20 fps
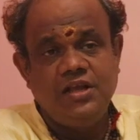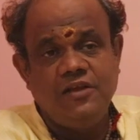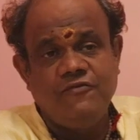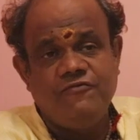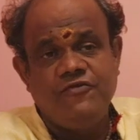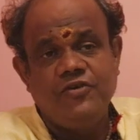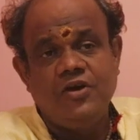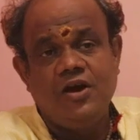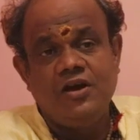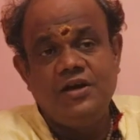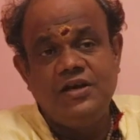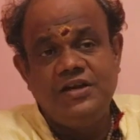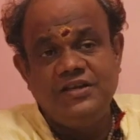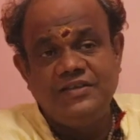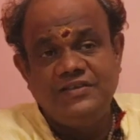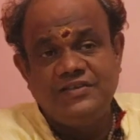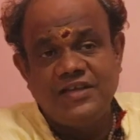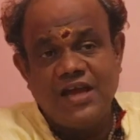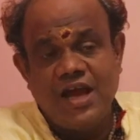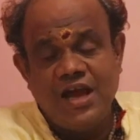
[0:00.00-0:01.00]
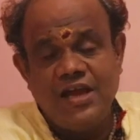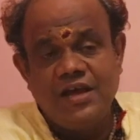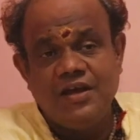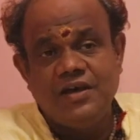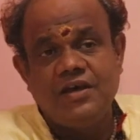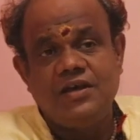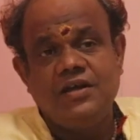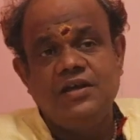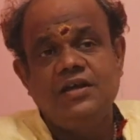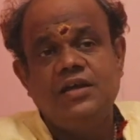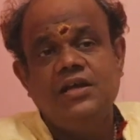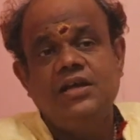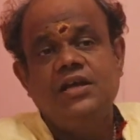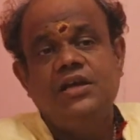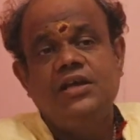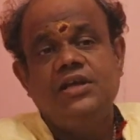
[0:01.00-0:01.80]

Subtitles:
if your desire